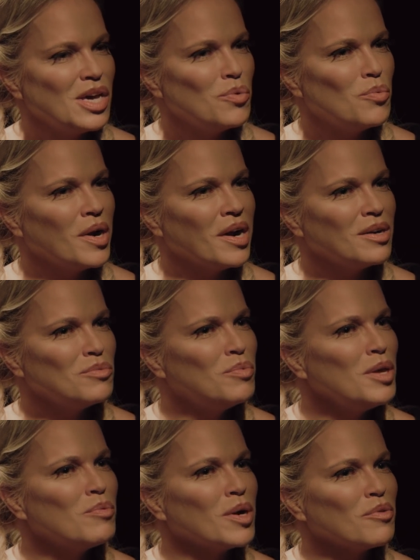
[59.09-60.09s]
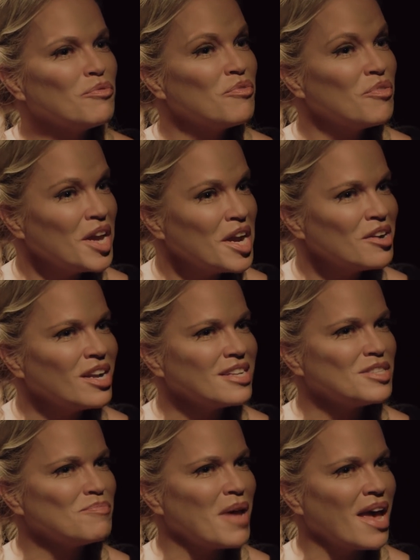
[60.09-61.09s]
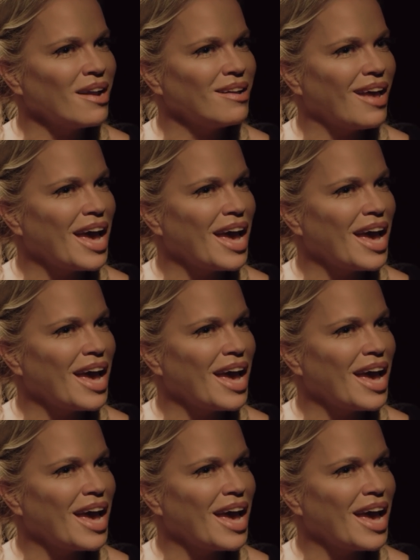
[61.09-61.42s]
where we were fearless men